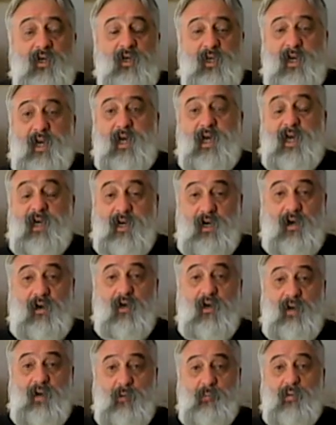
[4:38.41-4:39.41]
today and a
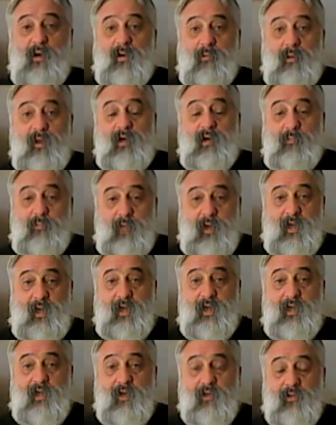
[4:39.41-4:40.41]
lot of the public
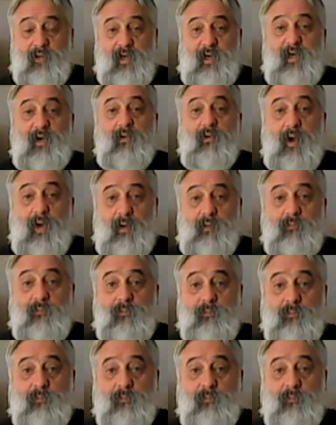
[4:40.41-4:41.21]
opinion. I'll tell you what.